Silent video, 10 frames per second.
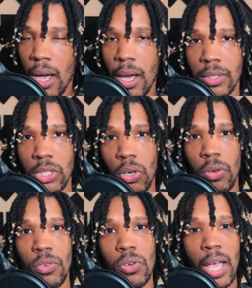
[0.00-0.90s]
So if
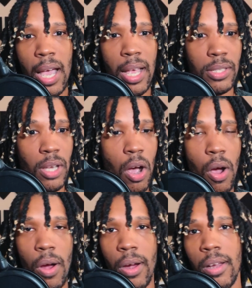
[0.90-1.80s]
you guys
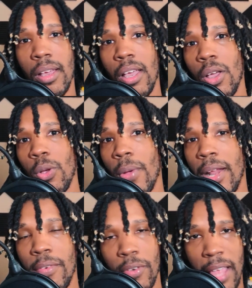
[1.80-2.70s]
are ready
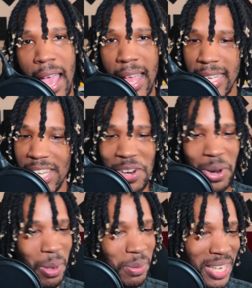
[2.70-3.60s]
for that, you know
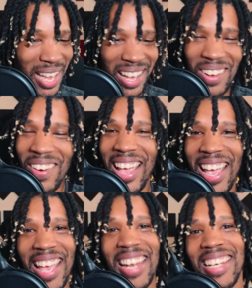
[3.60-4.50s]
what I'm saying, go
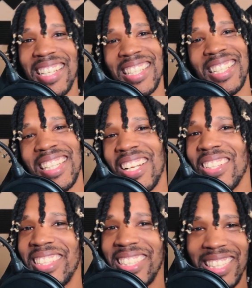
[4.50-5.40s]
ahead and just, you know,
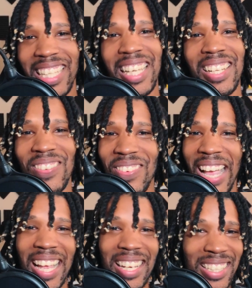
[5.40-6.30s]
sit and
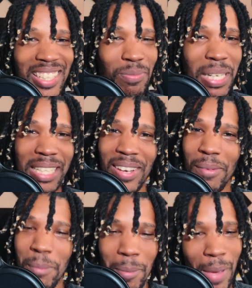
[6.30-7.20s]
wait.
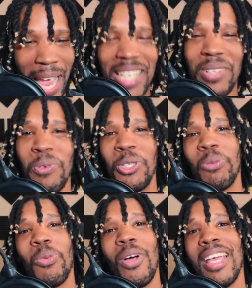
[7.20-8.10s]
Be patient with your
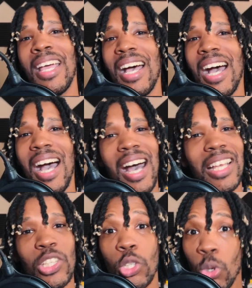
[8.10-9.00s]
boy.
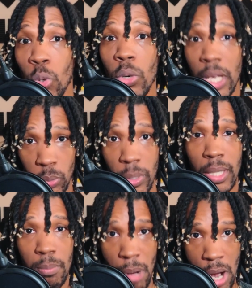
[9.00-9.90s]
School is
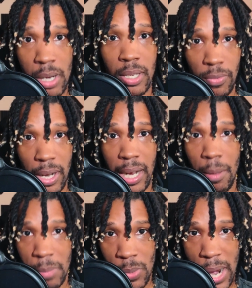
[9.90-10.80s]
really burning the fuck out
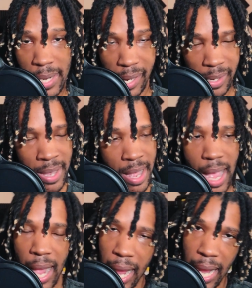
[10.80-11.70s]
of me right now.
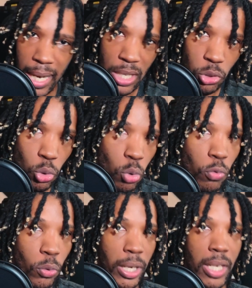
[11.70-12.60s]
I got school
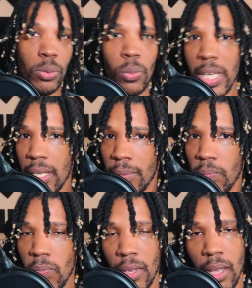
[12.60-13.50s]
4 days a week,
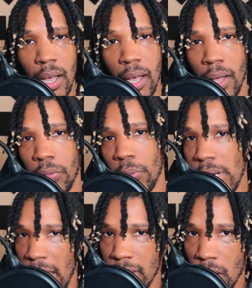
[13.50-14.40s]
3
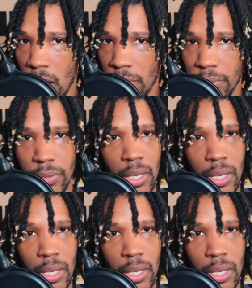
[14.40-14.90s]
days off.